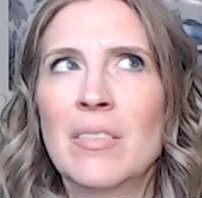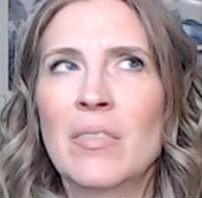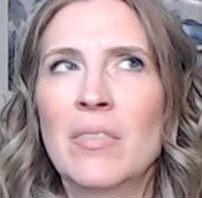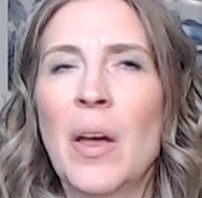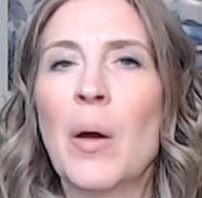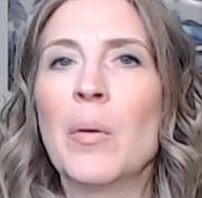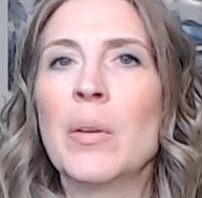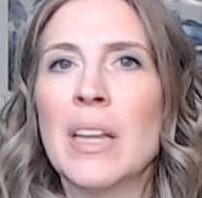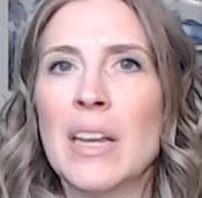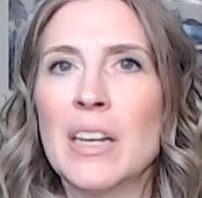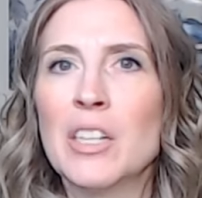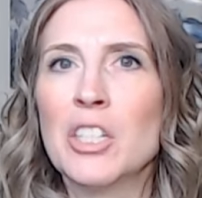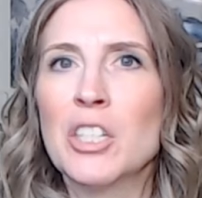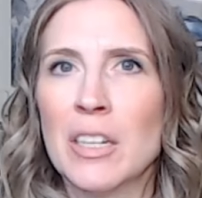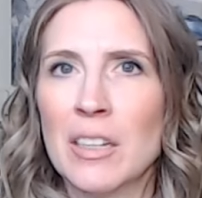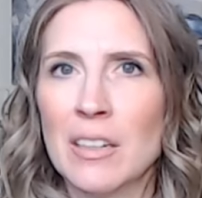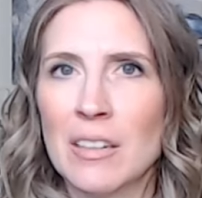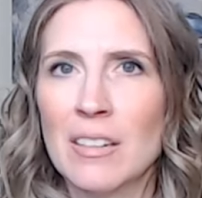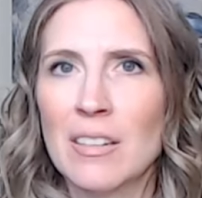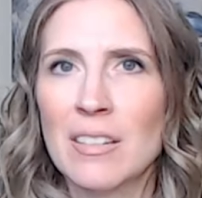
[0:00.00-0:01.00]

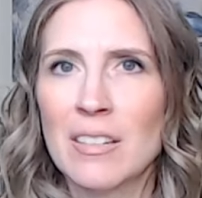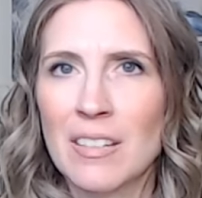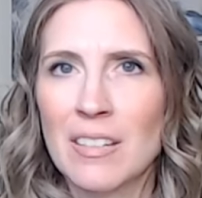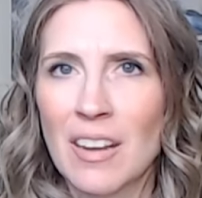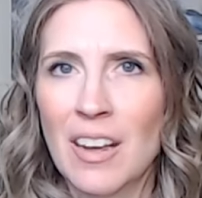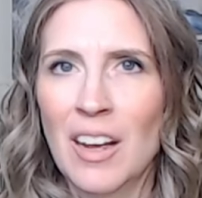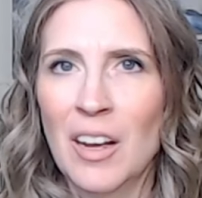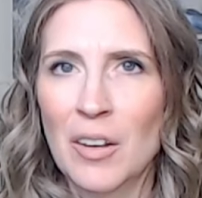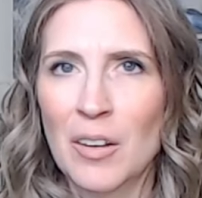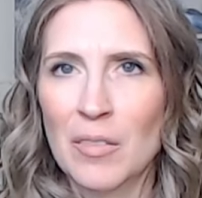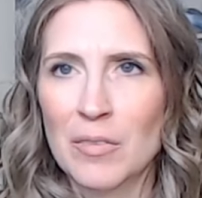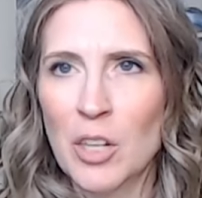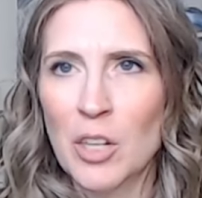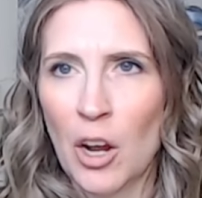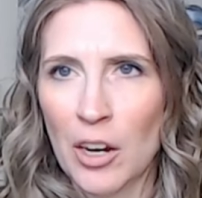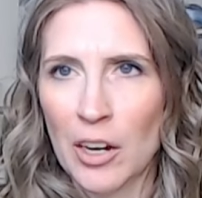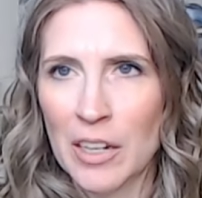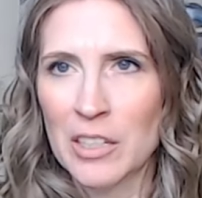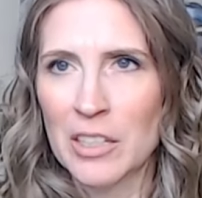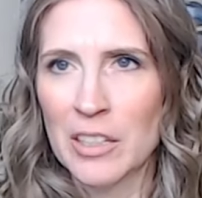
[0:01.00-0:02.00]
foundation of
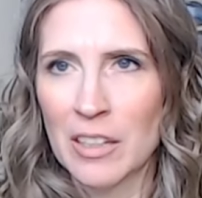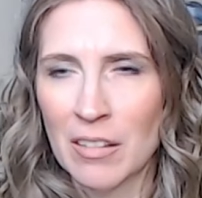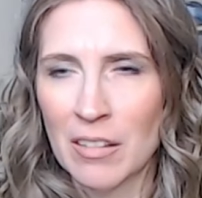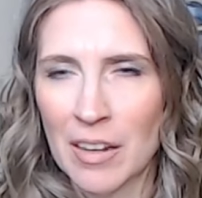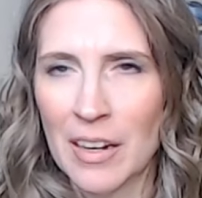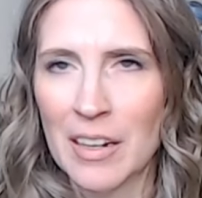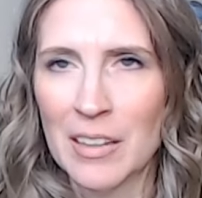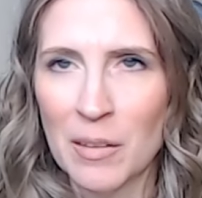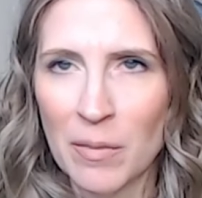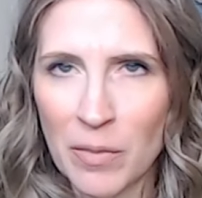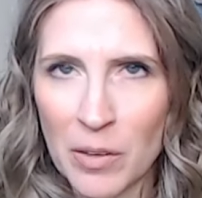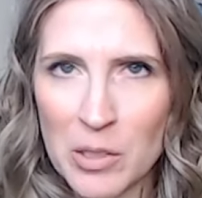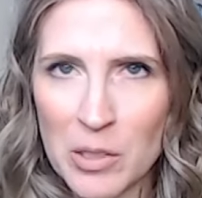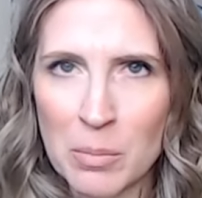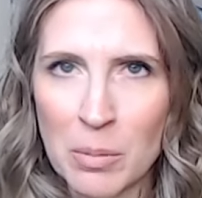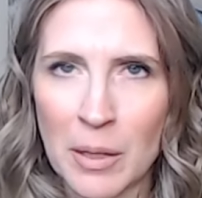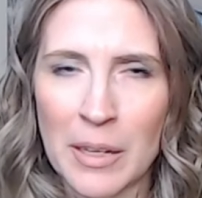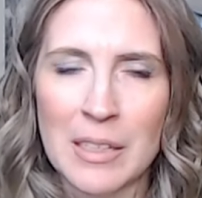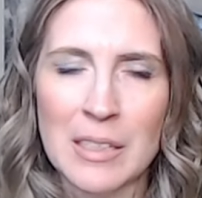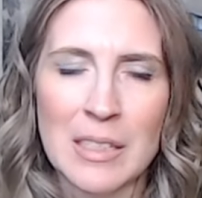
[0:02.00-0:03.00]
talking to the client in the
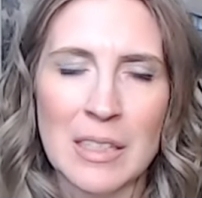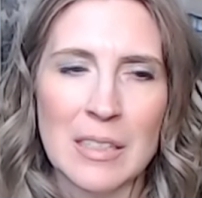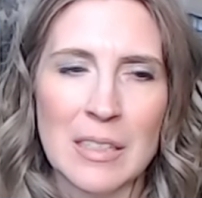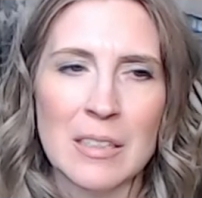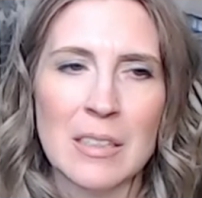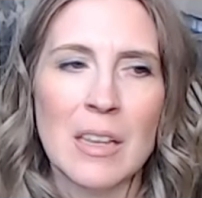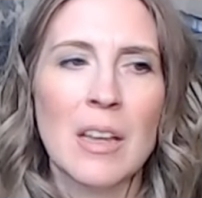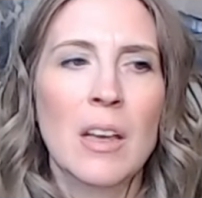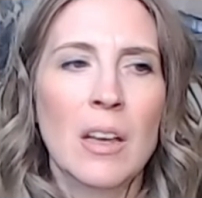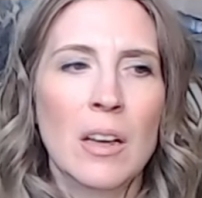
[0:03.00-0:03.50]
first place is